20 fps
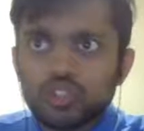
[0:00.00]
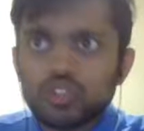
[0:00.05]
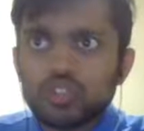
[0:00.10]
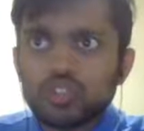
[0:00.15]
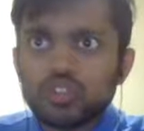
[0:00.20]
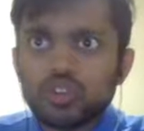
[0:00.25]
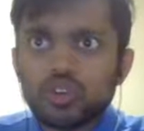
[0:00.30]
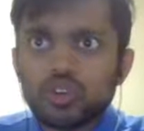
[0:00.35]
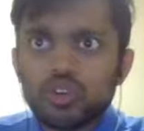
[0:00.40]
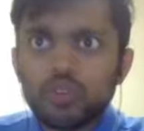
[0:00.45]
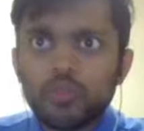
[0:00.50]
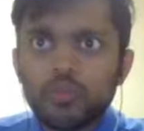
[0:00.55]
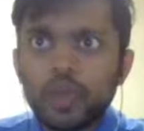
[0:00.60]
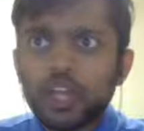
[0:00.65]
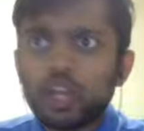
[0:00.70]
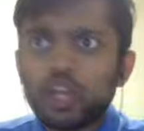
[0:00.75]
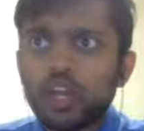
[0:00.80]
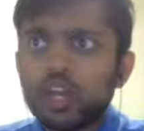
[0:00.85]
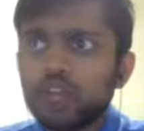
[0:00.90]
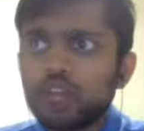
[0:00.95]
So, Man
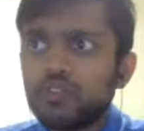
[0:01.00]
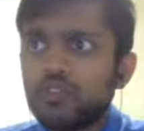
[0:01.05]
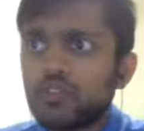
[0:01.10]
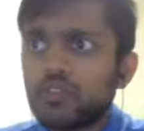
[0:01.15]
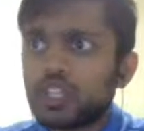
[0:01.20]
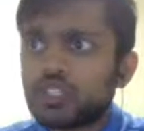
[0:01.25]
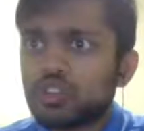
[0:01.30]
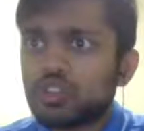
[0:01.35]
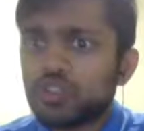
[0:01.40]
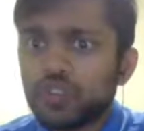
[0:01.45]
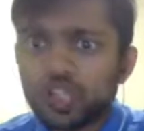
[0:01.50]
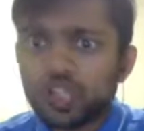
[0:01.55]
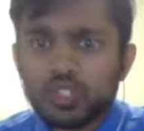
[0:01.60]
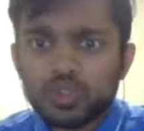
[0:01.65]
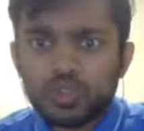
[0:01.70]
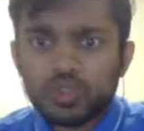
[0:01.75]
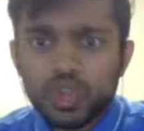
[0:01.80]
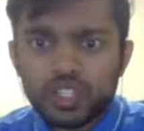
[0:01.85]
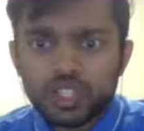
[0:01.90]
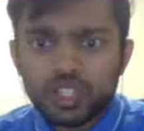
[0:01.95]
United faced off against
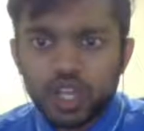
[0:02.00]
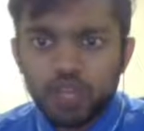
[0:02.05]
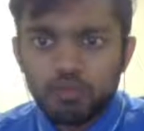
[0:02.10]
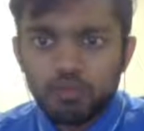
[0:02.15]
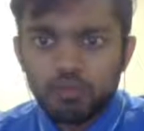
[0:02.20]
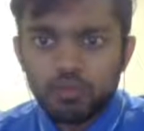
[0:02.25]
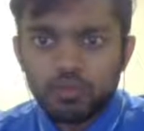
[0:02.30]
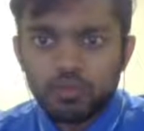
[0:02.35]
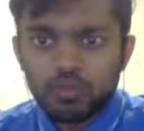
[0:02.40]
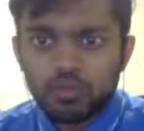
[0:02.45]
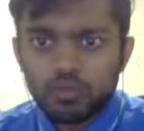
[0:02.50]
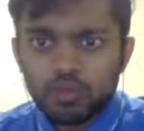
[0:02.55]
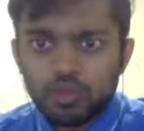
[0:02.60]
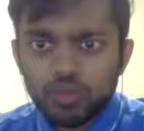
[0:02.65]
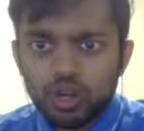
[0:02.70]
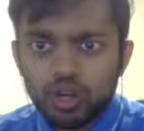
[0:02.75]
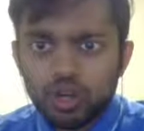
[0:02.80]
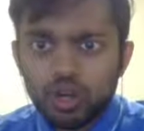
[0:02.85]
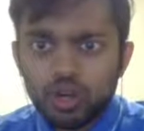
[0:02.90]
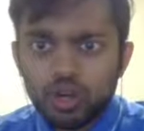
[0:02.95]
West Ham,
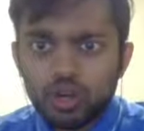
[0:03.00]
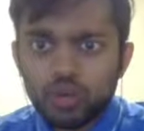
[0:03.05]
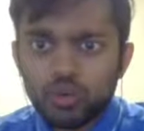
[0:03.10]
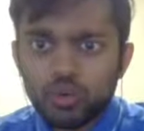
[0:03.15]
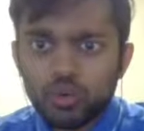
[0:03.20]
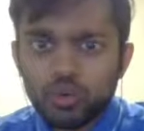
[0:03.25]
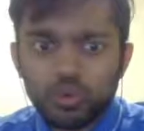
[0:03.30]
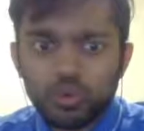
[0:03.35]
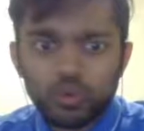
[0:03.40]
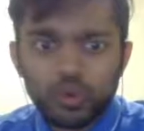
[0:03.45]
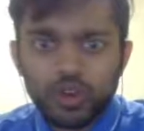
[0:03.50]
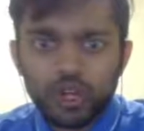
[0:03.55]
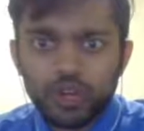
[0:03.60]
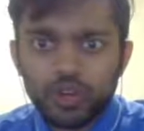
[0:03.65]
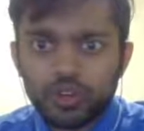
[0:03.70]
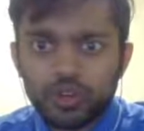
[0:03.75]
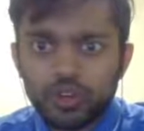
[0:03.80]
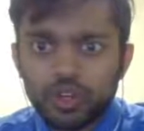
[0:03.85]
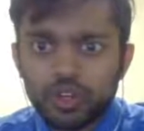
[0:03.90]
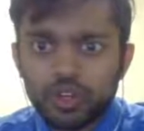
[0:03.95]
who
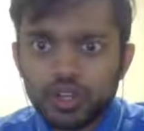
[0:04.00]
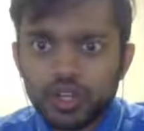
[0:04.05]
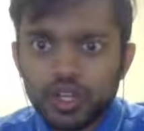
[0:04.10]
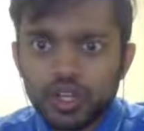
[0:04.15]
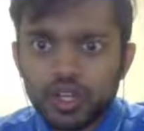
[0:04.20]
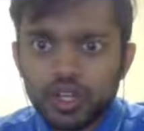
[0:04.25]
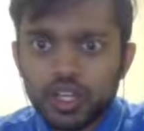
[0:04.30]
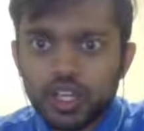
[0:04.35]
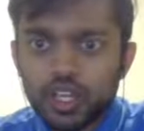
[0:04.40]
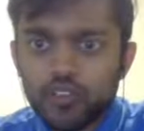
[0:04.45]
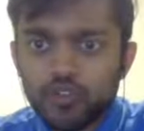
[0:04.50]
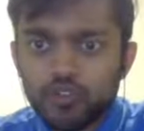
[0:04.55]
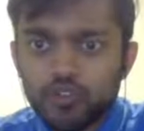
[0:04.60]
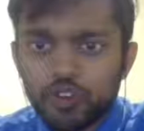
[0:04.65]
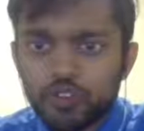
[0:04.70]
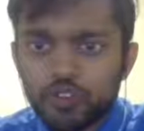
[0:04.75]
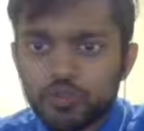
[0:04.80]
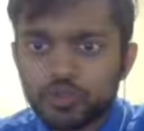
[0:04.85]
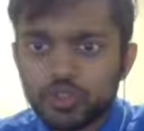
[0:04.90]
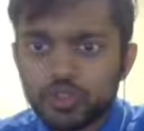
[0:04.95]
were currently in
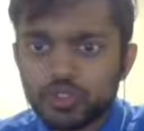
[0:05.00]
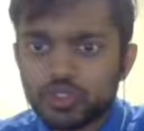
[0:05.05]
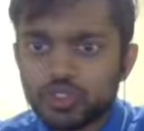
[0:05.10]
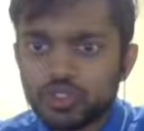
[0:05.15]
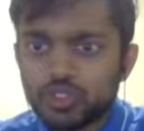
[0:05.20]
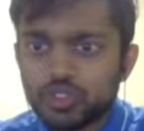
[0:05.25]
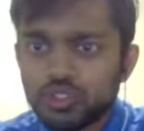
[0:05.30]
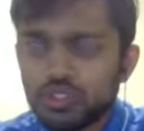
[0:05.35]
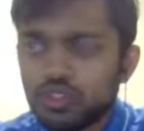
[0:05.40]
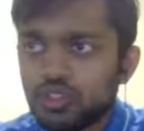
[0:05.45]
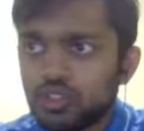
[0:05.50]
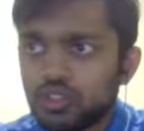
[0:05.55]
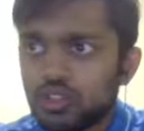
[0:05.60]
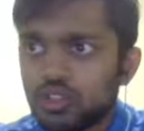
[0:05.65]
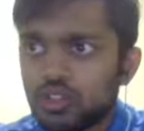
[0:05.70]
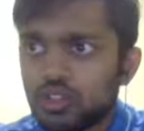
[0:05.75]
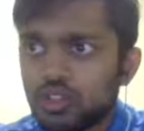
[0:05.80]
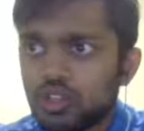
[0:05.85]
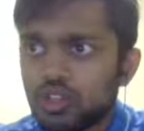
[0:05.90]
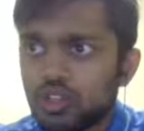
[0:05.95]
fifth position
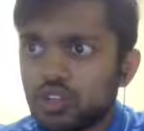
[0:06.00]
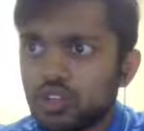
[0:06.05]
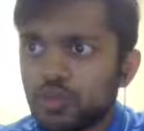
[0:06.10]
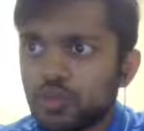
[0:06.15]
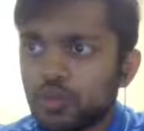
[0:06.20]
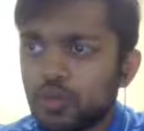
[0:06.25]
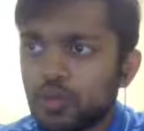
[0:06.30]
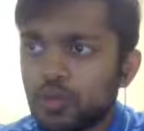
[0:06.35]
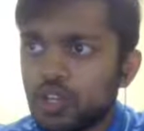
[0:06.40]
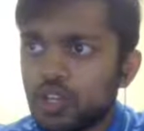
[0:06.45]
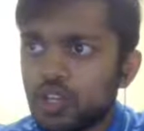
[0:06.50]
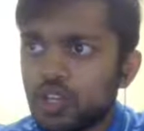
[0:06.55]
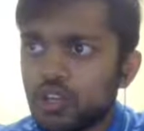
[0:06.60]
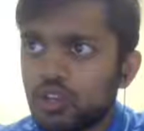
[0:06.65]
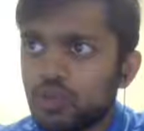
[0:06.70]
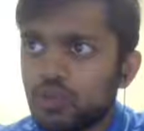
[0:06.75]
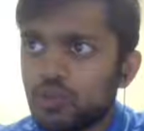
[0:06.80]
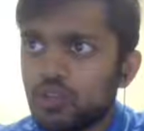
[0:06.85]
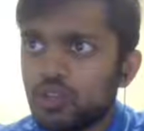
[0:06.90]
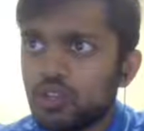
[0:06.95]
in the Premier League
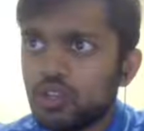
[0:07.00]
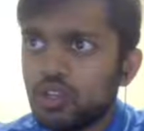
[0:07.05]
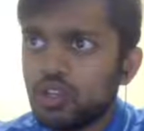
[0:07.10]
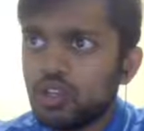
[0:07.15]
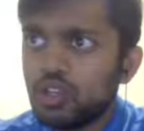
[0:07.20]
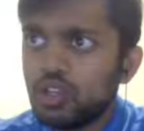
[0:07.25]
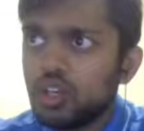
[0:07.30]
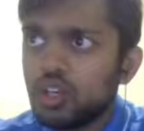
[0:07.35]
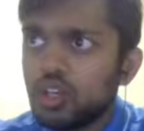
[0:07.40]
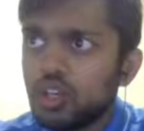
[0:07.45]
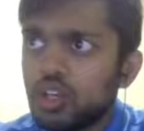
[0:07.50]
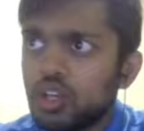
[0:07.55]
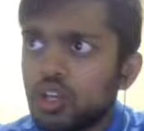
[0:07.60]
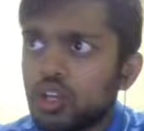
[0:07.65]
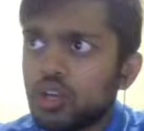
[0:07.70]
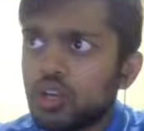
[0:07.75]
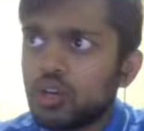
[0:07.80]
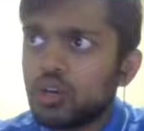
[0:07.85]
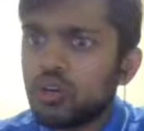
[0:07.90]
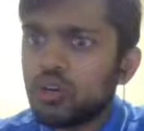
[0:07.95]
table, in
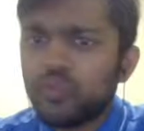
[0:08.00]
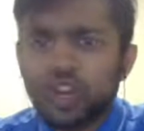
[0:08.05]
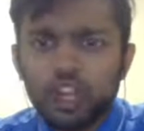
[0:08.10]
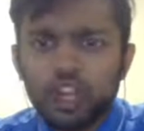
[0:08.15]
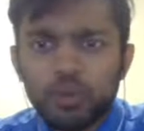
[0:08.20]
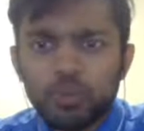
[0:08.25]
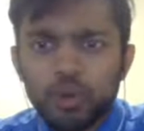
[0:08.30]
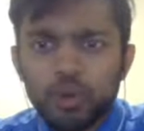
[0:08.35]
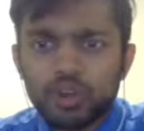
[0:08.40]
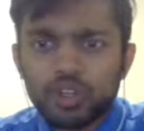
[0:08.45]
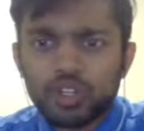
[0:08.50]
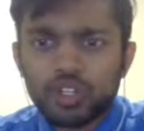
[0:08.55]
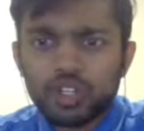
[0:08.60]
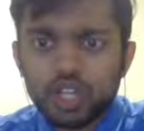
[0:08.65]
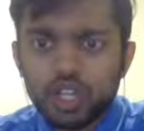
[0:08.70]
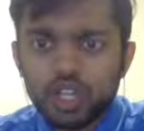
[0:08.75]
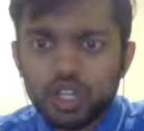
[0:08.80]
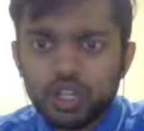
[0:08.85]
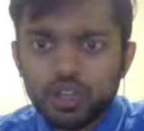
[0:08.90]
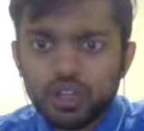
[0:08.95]
a very important
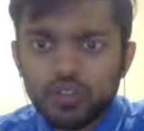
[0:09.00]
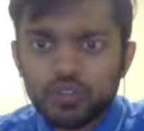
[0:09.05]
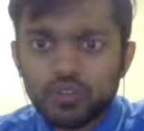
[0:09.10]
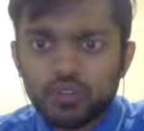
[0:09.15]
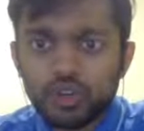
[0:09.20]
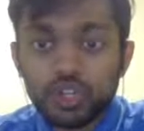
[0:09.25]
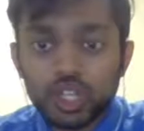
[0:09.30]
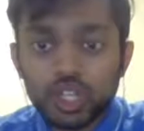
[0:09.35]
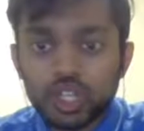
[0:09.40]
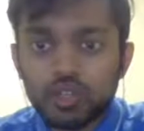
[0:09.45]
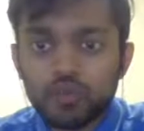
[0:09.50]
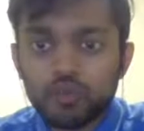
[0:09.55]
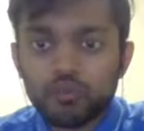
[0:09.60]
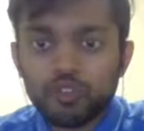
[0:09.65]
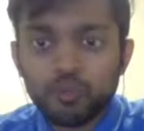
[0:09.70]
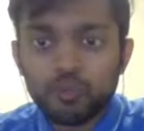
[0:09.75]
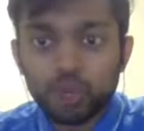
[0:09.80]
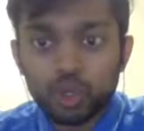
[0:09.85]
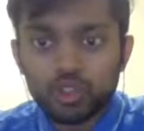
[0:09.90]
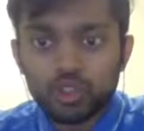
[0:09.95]
tie for
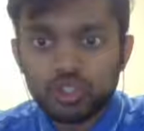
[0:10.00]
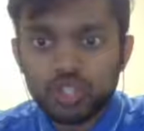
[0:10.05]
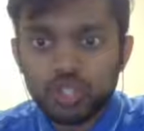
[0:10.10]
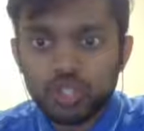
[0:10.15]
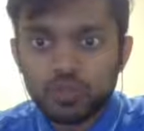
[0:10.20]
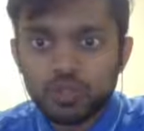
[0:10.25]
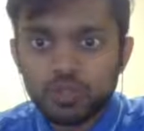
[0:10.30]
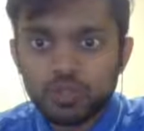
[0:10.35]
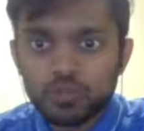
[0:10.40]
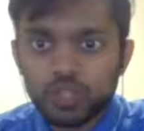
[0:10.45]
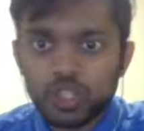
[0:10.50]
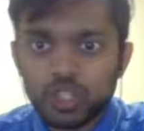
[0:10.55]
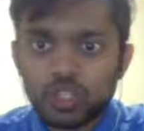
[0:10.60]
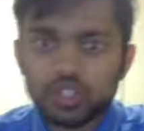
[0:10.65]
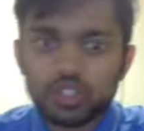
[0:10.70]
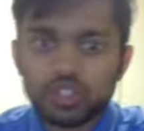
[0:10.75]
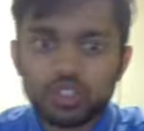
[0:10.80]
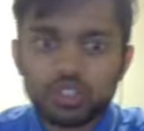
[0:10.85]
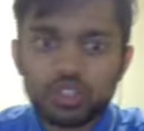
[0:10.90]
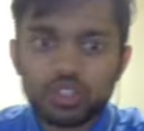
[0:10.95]
both the teams because
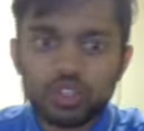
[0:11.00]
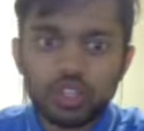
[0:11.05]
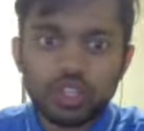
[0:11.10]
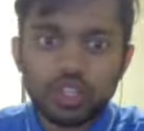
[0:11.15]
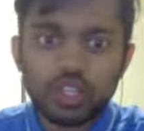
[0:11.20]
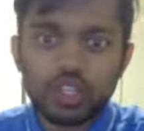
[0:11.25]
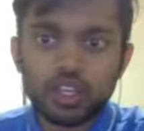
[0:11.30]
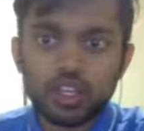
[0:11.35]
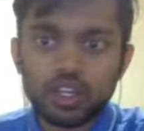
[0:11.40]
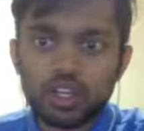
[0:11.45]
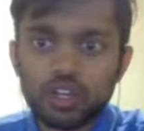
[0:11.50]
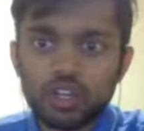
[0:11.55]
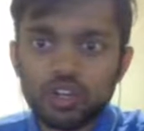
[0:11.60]
their